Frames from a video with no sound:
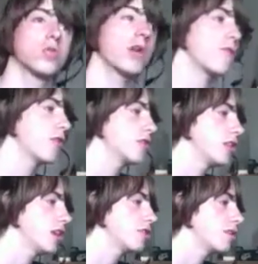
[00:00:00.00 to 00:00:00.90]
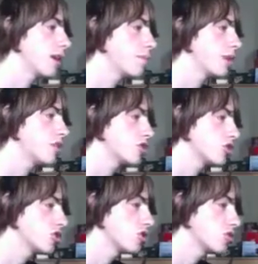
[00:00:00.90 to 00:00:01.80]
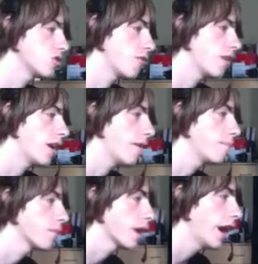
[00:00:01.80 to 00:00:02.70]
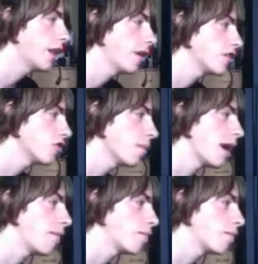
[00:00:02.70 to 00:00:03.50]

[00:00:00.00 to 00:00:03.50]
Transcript: 2013 and that means stuff like that. Anyway, don't matter.